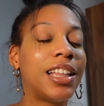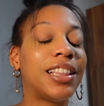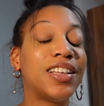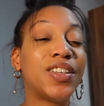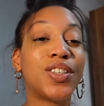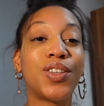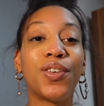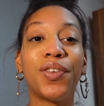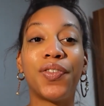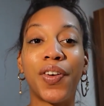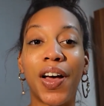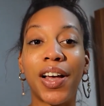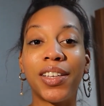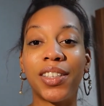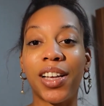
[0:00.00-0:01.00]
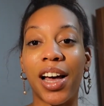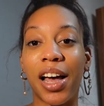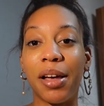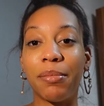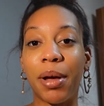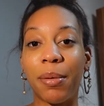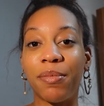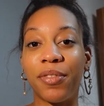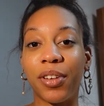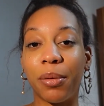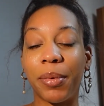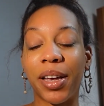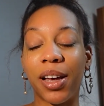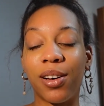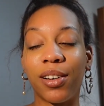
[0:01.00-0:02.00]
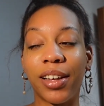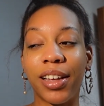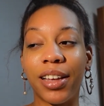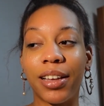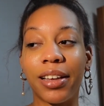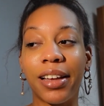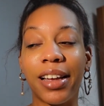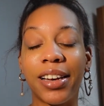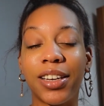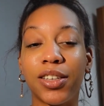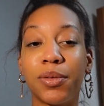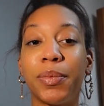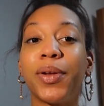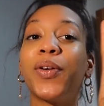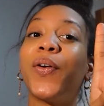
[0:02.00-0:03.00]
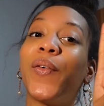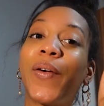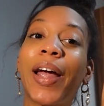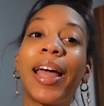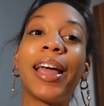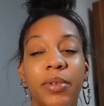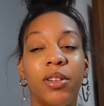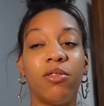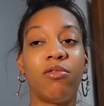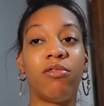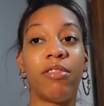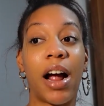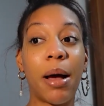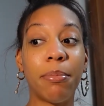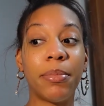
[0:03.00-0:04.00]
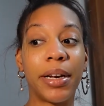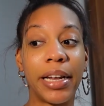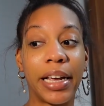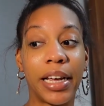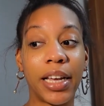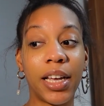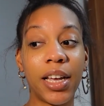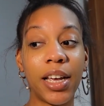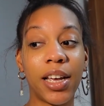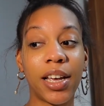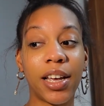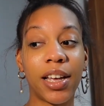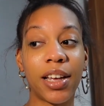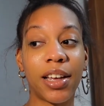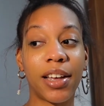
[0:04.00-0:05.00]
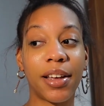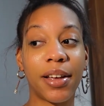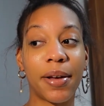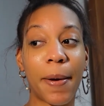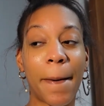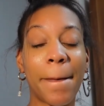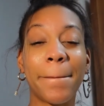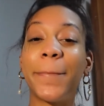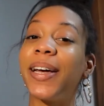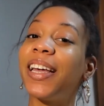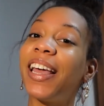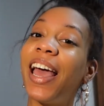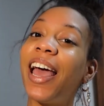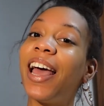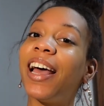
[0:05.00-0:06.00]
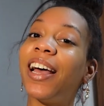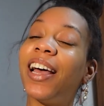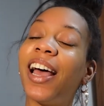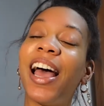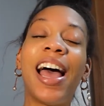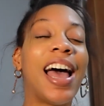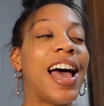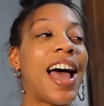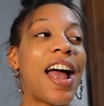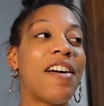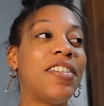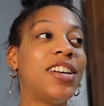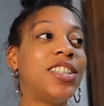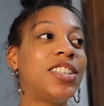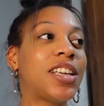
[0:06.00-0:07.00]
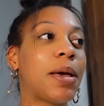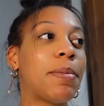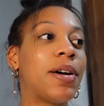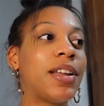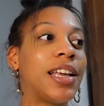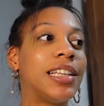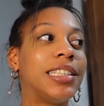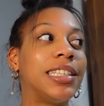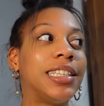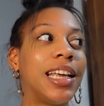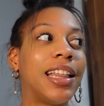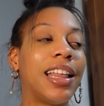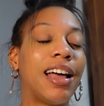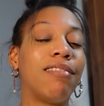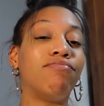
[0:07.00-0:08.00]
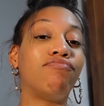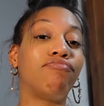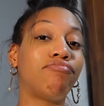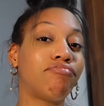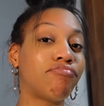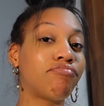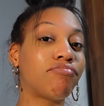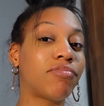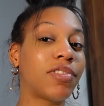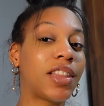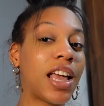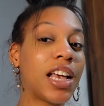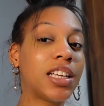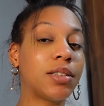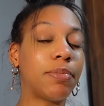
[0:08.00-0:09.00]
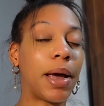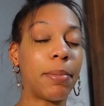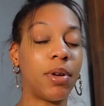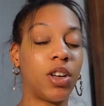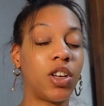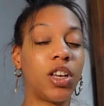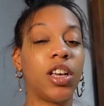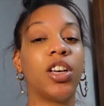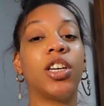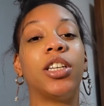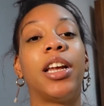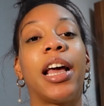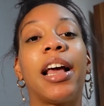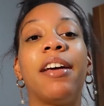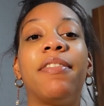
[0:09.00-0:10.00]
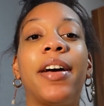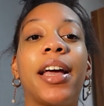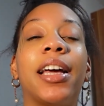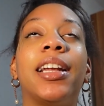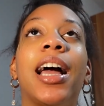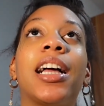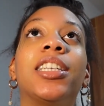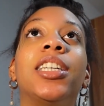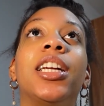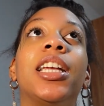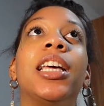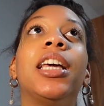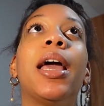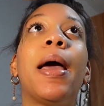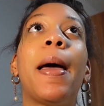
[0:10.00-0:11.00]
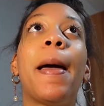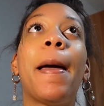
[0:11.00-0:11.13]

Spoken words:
this is the first time I'm filming out here and it's been great. I've been rambling, but yeah, I really just came on here to say that things might be looking good. Like, if I can actually